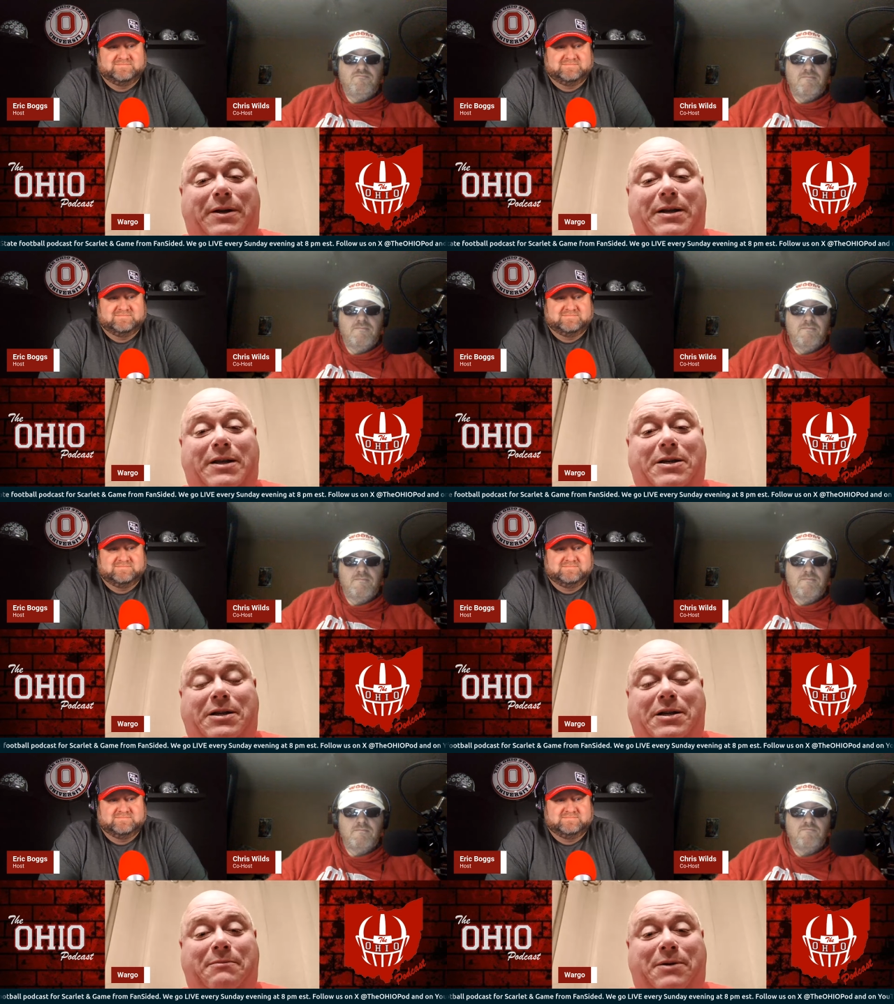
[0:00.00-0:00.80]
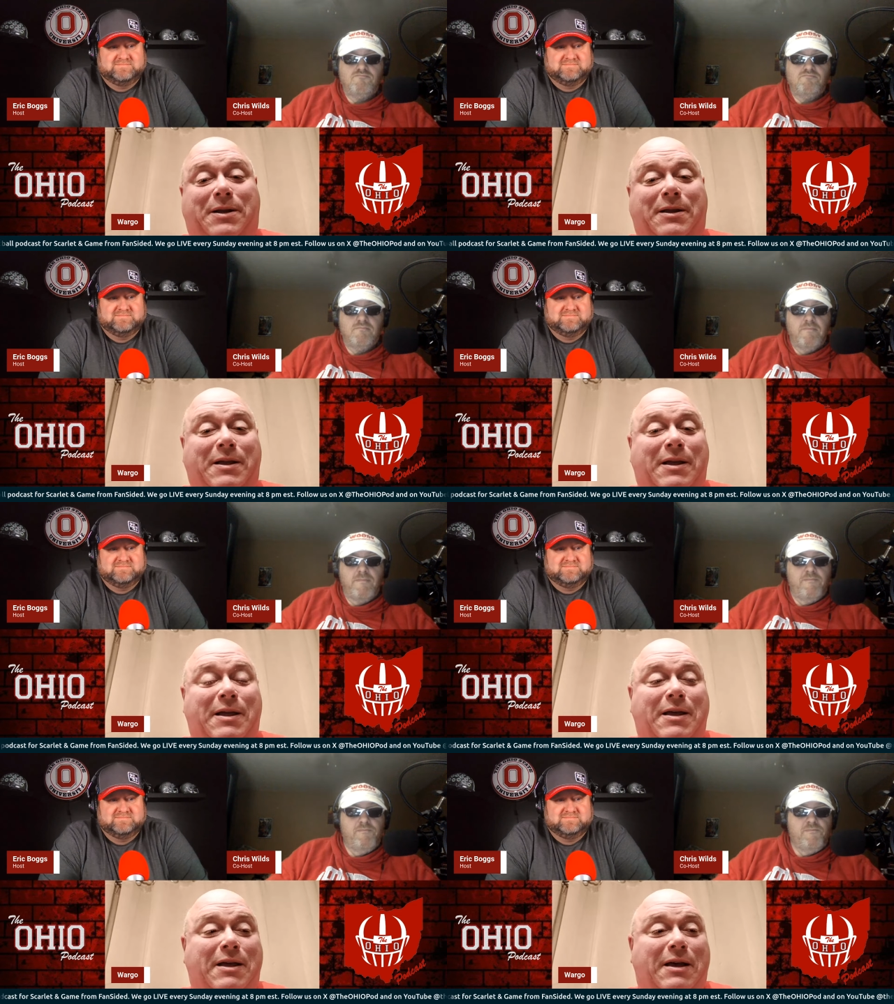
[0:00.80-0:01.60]
Speaker 1: conditioning, but
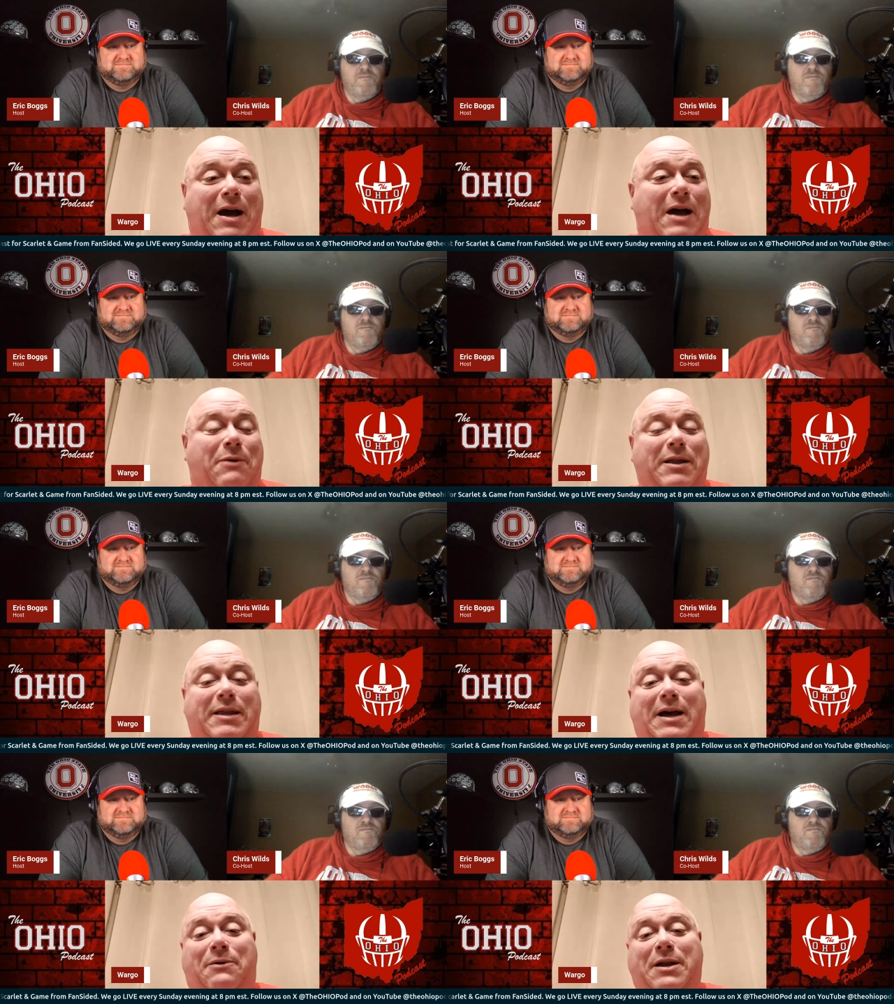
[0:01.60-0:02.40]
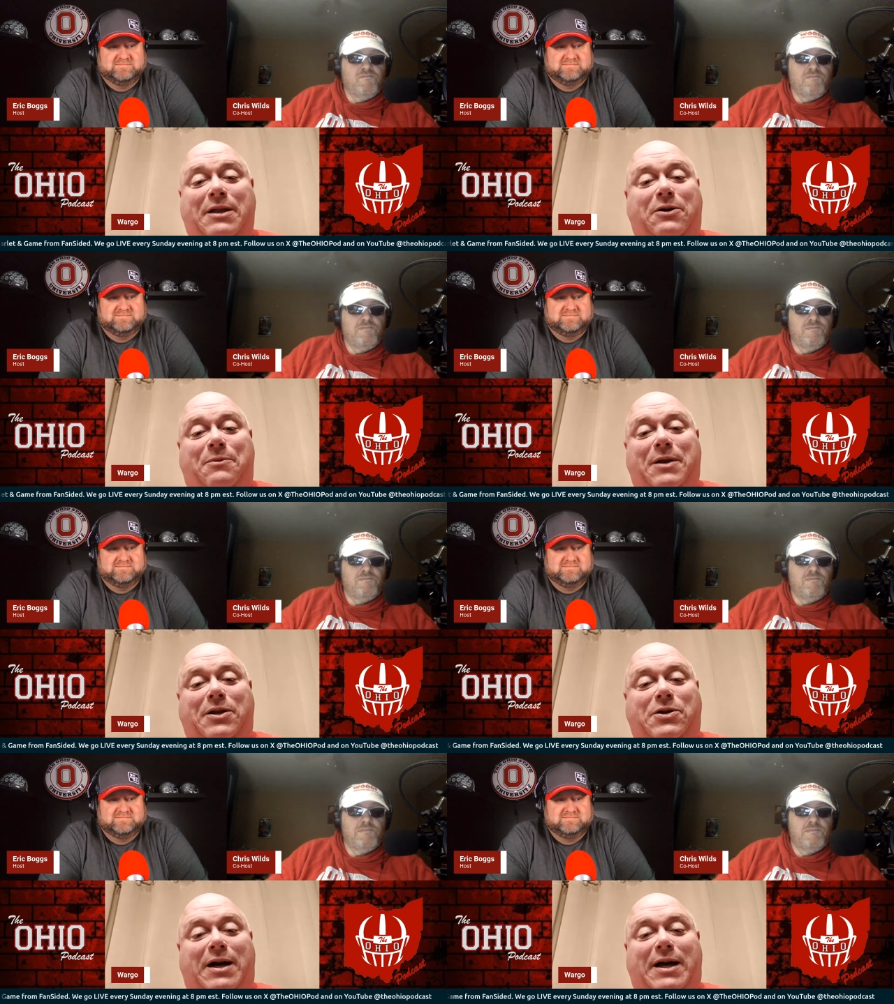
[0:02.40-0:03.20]
I went down when he told me to
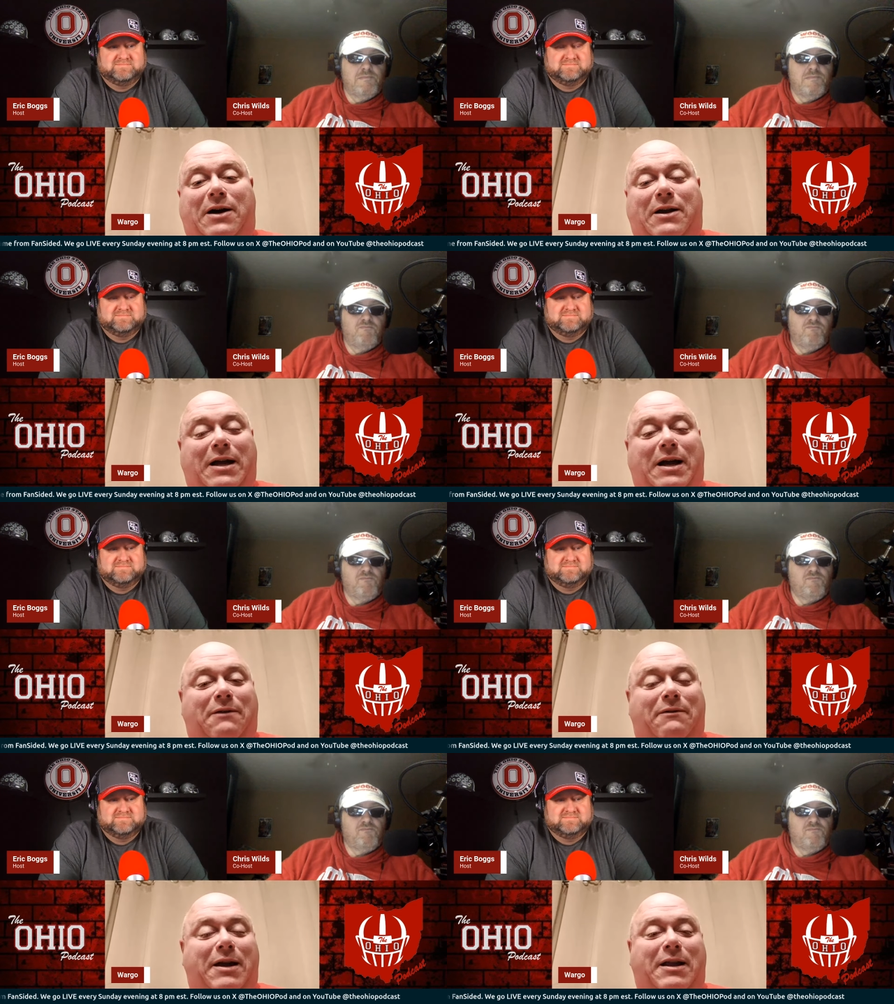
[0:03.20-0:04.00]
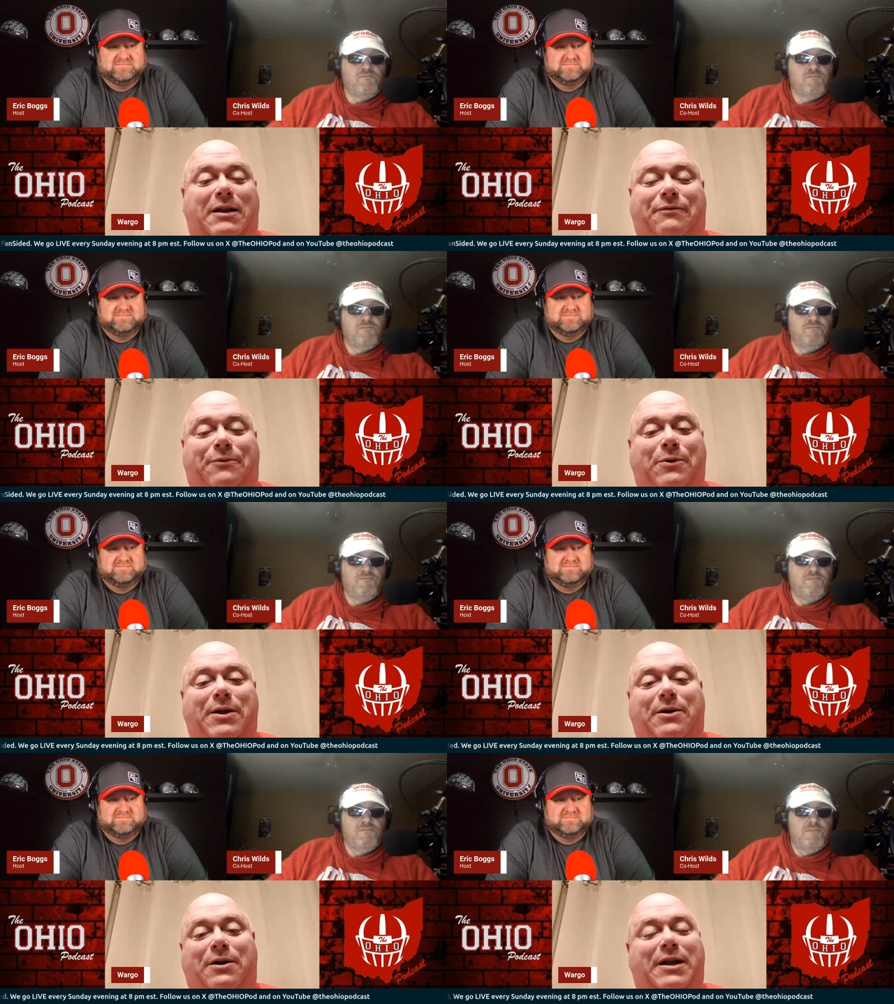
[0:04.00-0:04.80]
try out. I ran a
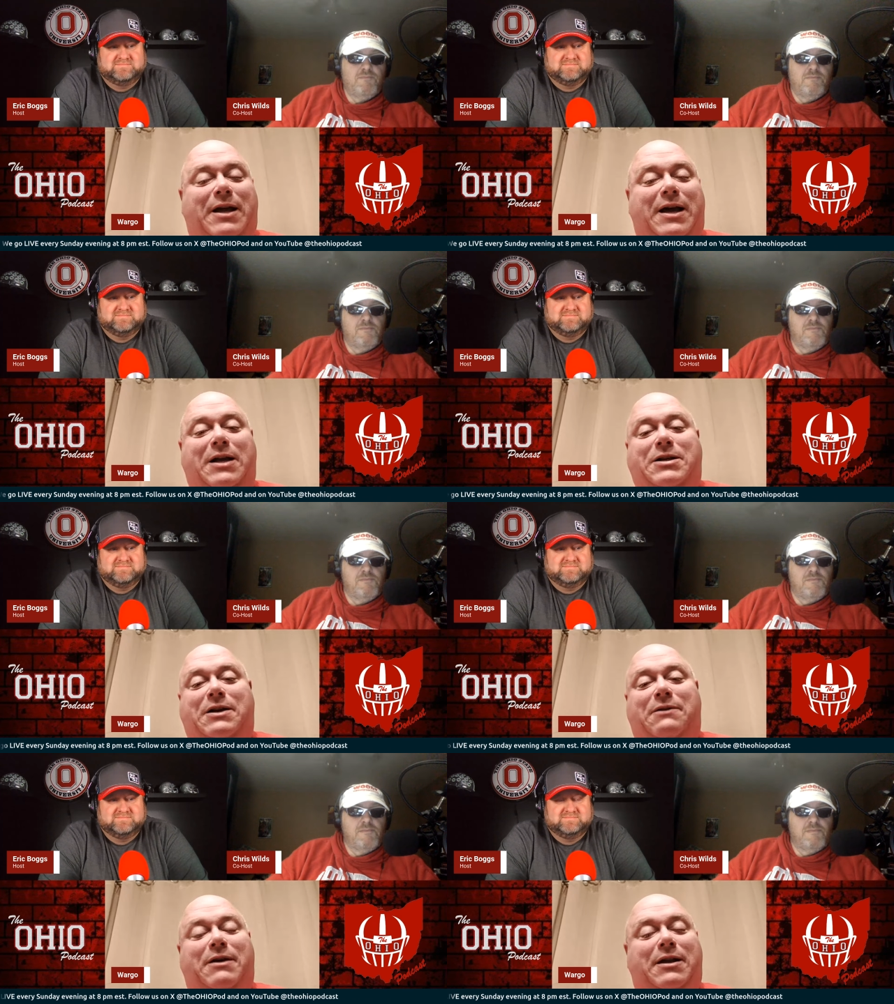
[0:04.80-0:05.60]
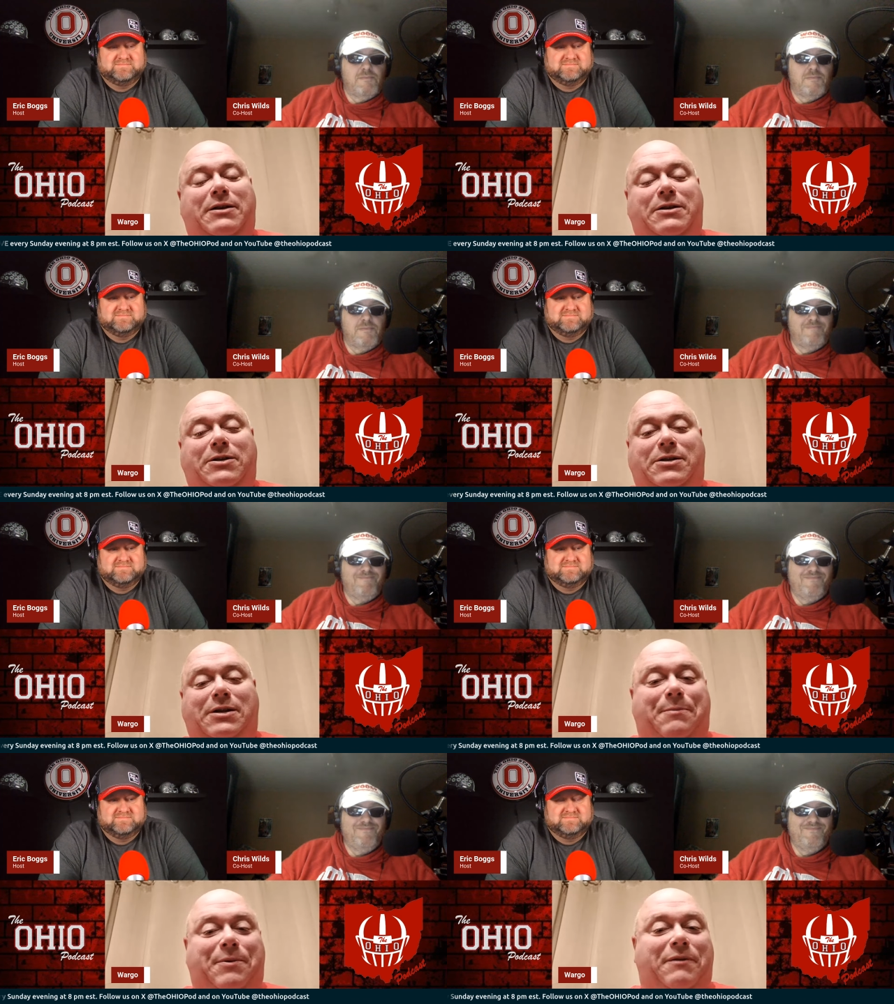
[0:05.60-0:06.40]
40-yard dash. I ran just a
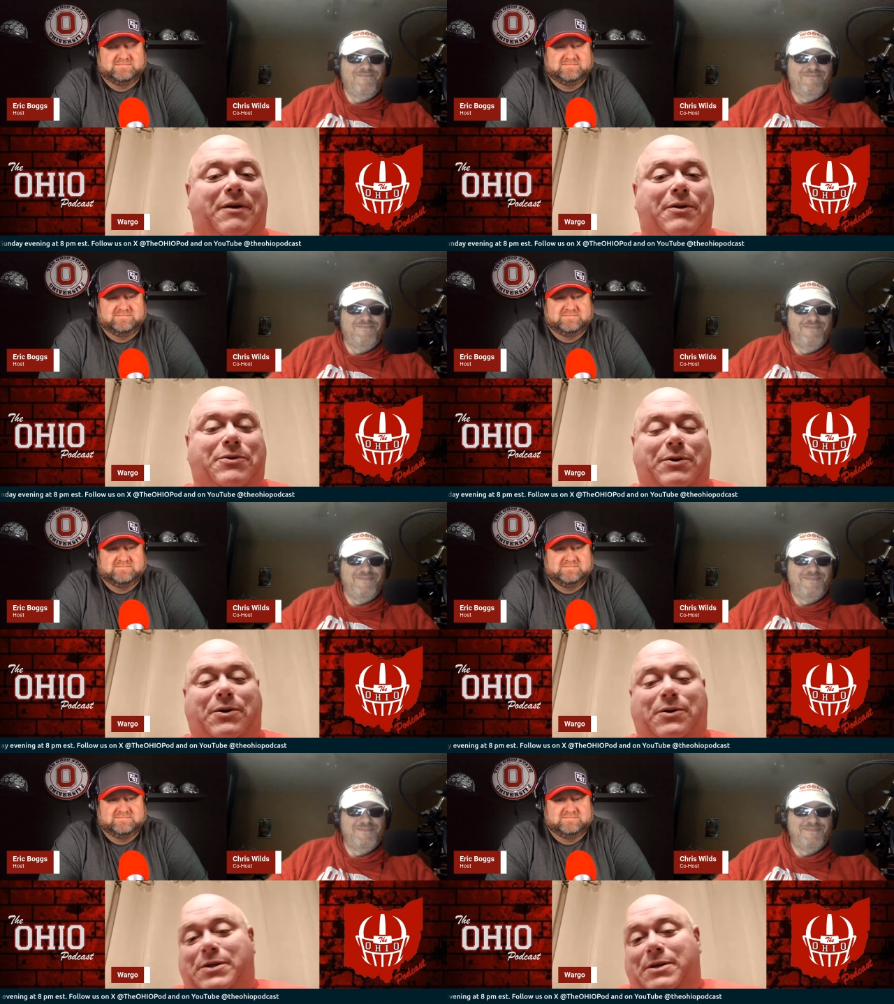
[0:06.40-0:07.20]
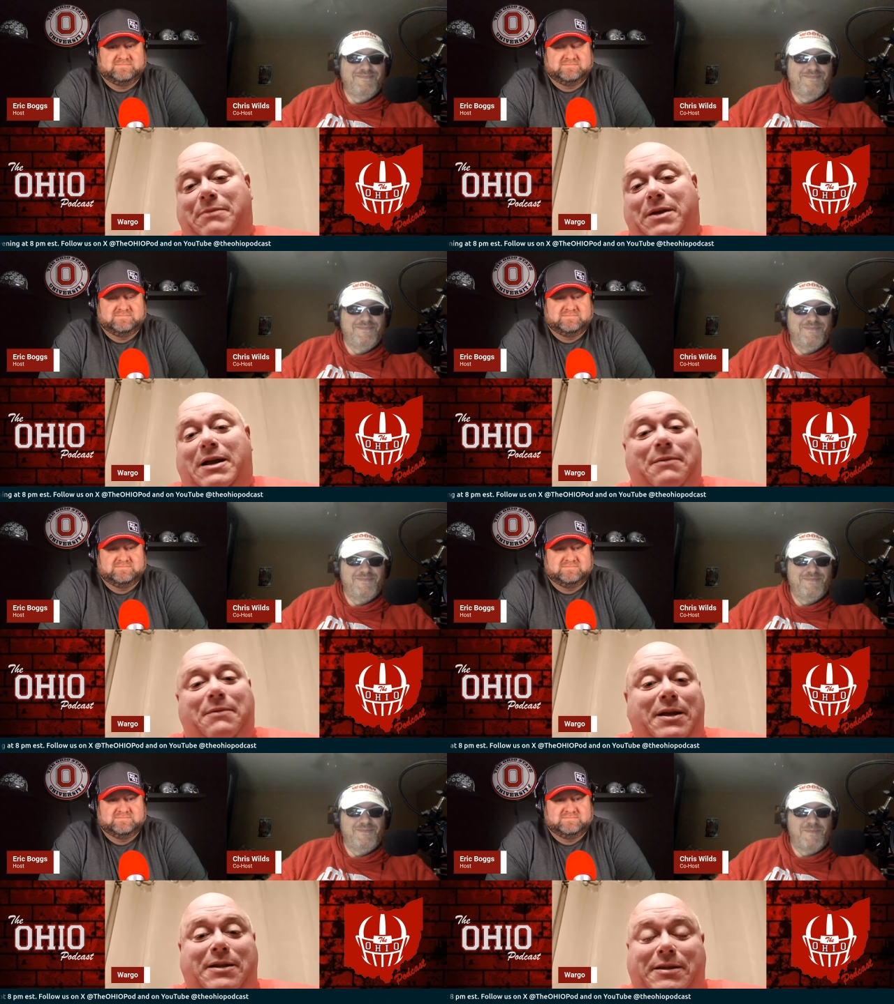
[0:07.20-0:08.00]
couple of other drills, and I
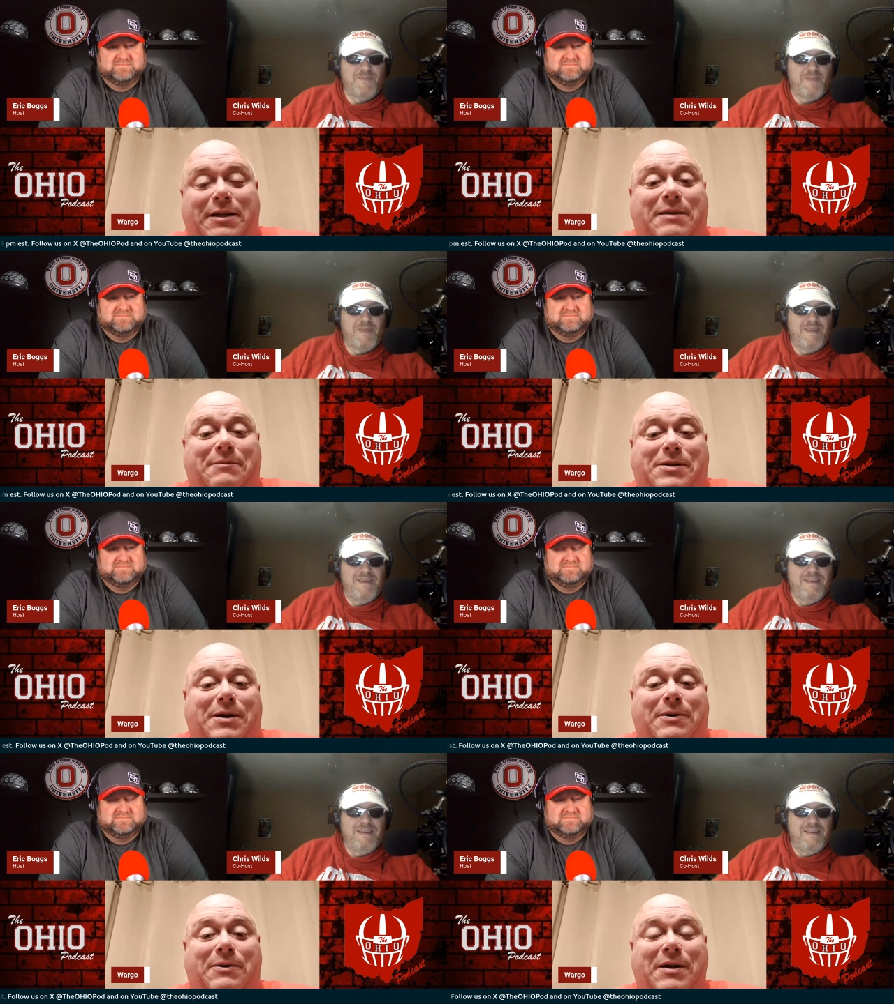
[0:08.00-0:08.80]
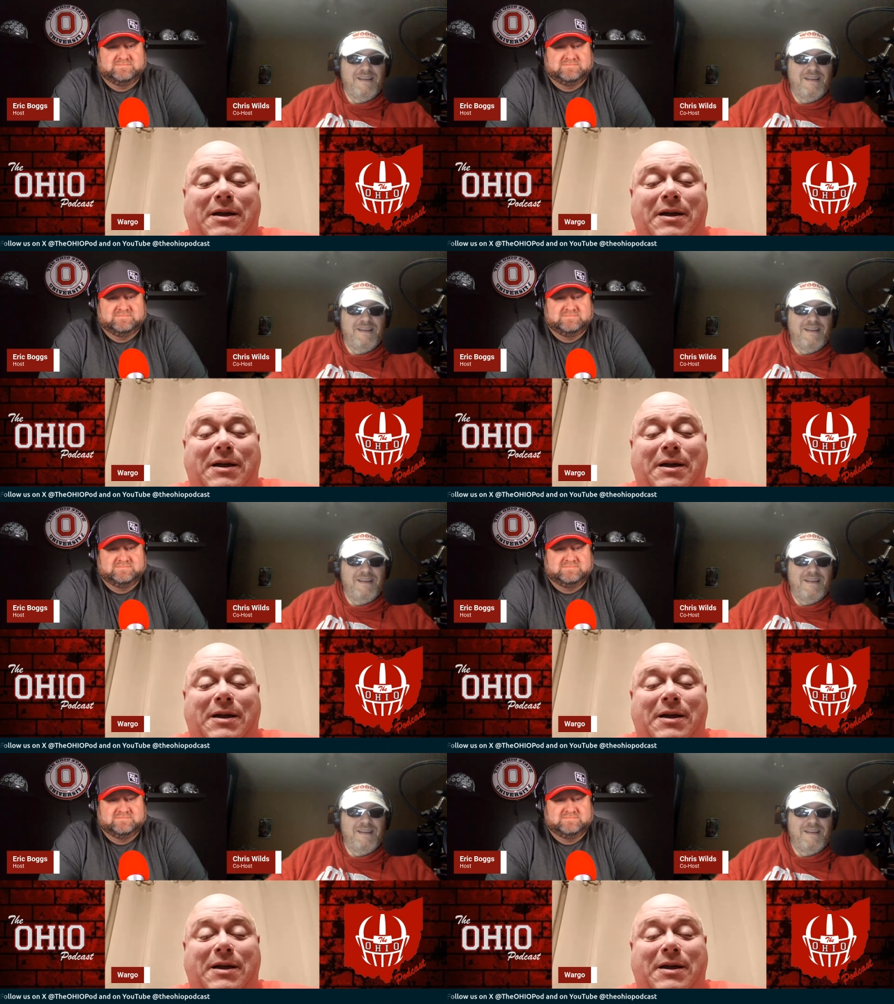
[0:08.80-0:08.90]
made the team. So